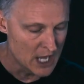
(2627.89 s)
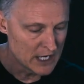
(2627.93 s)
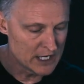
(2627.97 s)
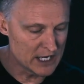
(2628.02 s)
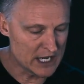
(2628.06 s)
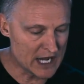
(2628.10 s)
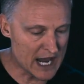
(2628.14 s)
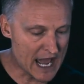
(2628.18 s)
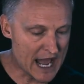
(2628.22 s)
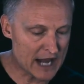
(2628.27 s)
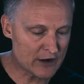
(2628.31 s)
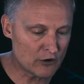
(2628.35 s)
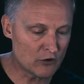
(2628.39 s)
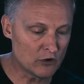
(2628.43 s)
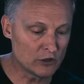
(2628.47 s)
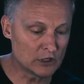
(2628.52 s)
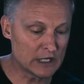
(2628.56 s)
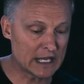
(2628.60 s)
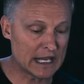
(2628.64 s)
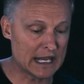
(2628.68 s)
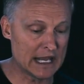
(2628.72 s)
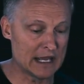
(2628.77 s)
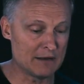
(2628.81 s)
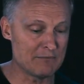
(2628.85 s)
not
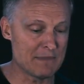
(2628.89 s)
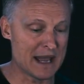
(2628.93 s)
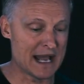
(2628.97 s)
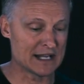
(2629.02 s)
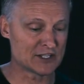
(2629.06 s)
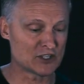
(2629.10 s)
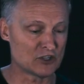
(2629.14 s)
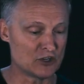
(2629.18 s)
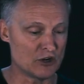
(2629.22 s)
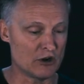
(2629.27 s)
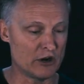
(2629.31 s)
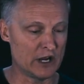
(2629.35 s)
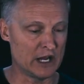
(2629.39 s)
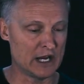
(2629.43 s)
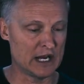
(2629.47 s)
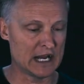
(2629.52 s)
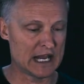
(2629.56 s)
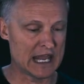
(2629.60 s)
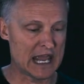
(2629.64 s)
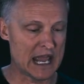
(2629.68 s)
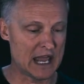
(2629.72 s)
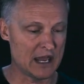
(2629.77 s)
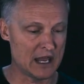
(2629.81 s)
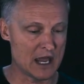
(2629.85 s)
only in Macedonia and
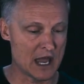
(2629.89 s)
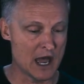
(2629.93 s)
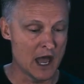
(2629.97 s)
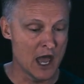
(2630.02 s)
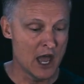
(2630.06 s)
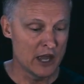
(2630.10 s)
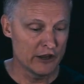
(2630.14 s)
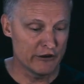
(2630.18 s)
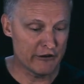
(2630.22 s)
Achaia.